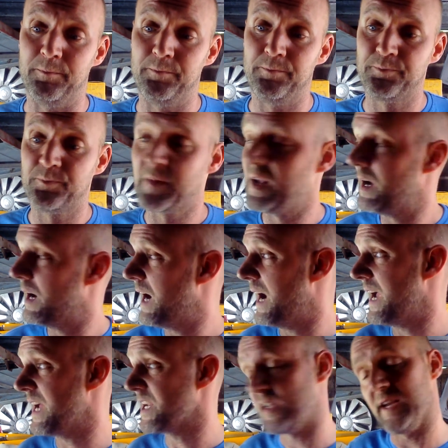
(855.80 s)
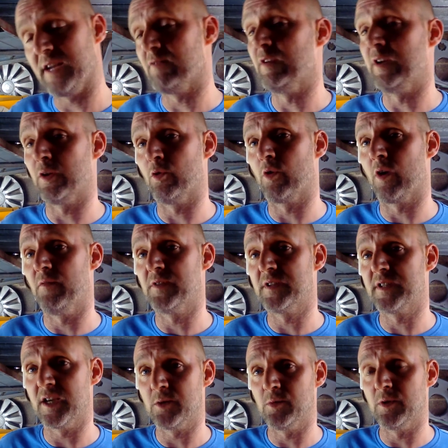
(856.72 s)
I actually had a really good conversation with the
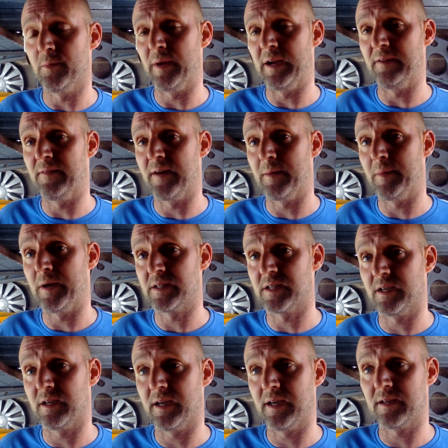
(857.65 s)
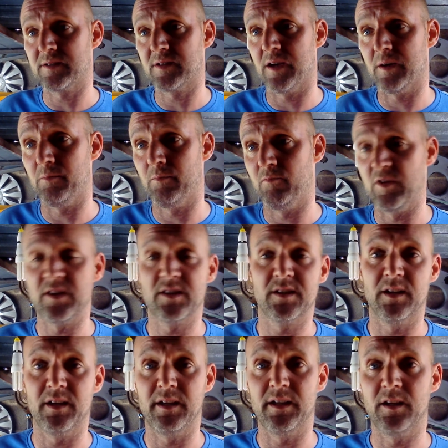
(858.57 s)
bailiff outside recently,
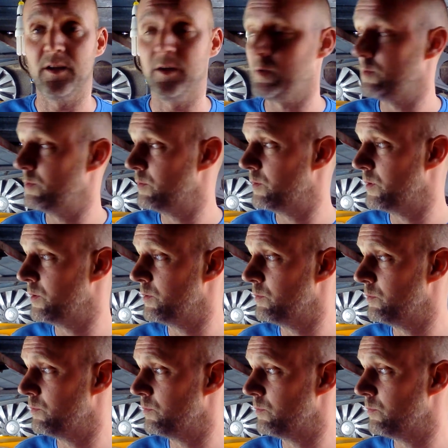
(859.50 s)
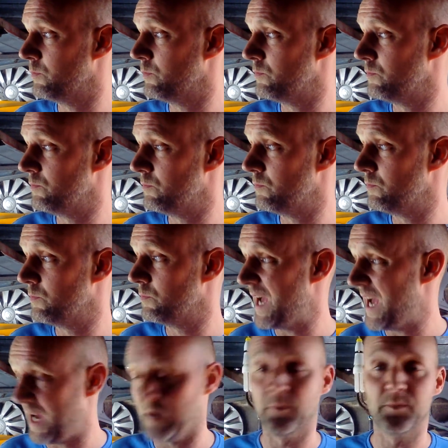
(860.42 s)
who helped
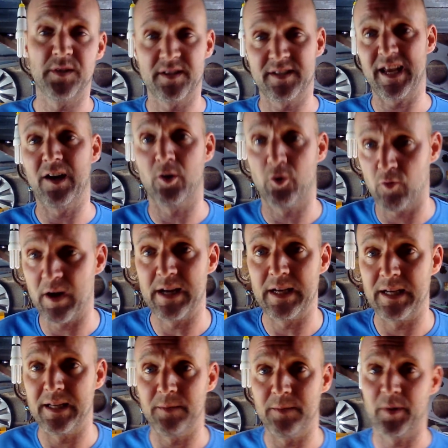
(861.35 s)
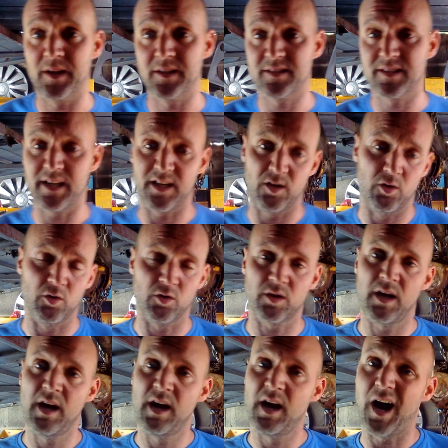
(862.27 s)
us out greatly by saying, look,
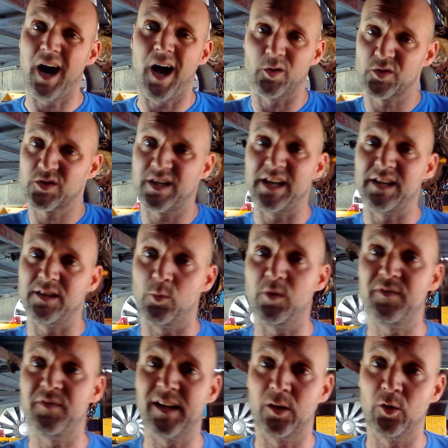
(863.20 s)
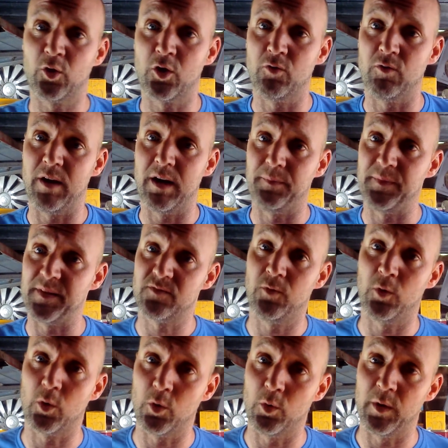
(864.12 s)
I'll say that we've had a look around, there's fuck all
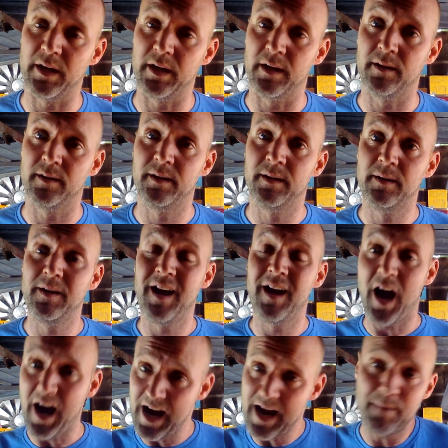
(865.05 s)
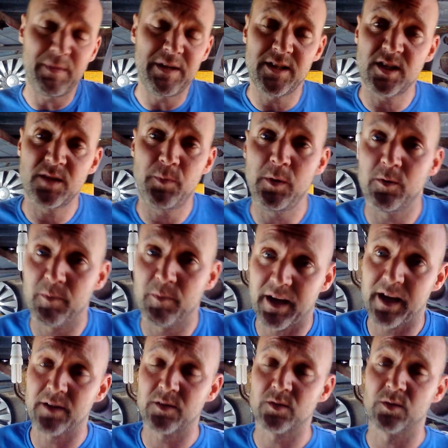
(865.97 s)
here. I am in dispute with my council
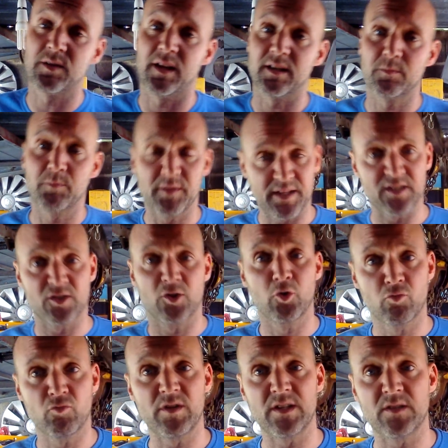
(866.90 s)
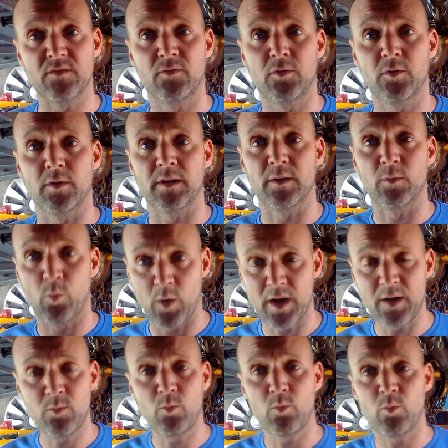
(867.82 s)
tax, but there's a good reason for it. When
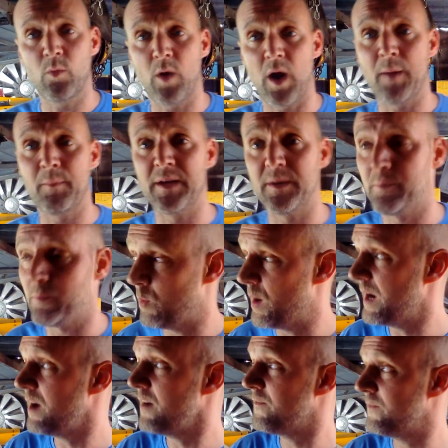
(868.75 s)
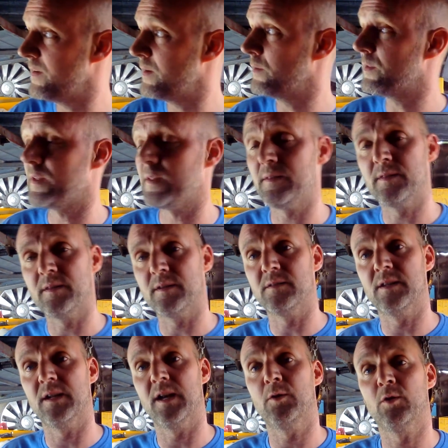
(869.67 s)
I feel that the local
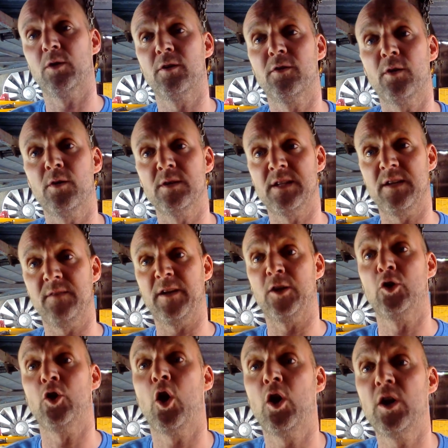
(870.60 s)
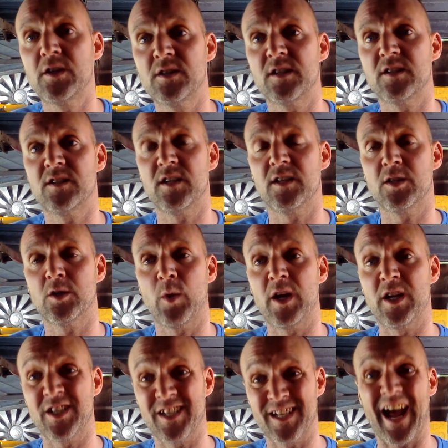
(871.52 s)
authority have acknowledged the situation
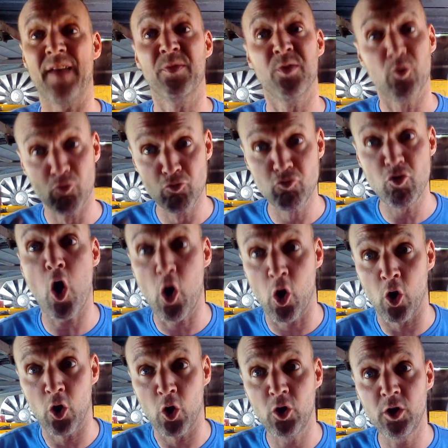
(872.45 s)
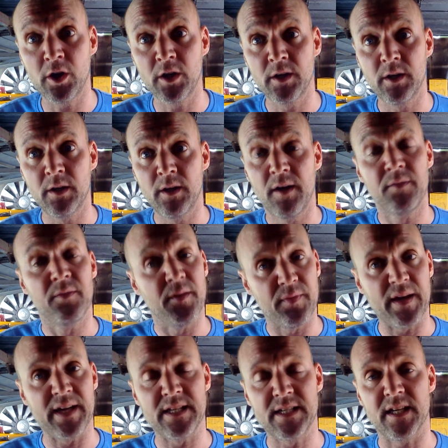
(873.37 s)
and the wrong that they
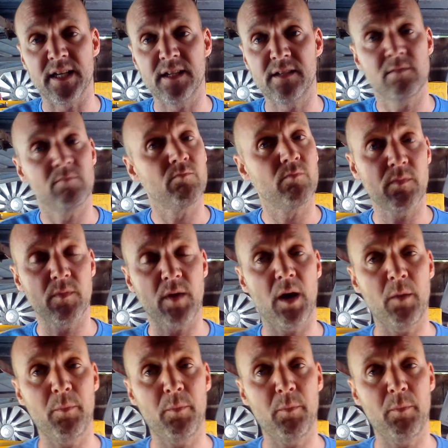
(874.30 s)
did, I'll pay it.